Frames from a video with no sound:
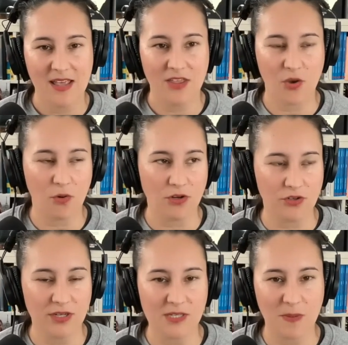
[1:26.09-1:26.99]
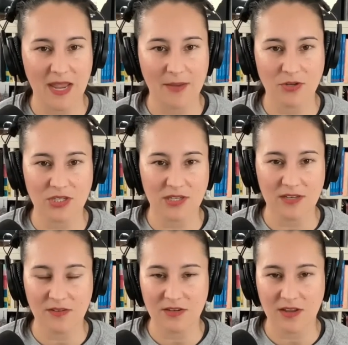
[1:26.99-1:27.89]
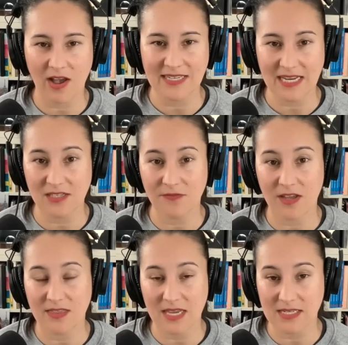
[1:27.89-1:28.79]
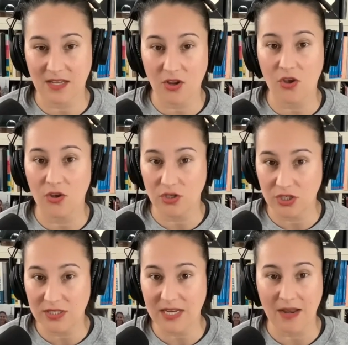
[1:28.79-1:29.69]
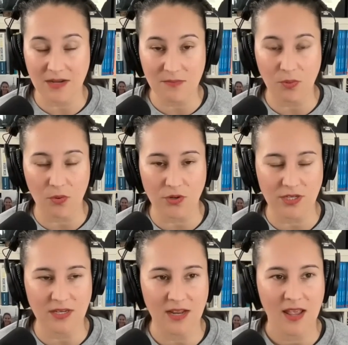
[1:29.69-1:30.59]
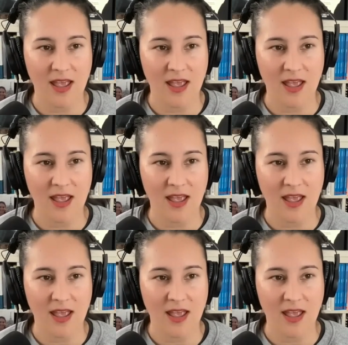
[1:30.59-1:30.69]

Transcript: the quadrants, being able to identify things that are urgent and important,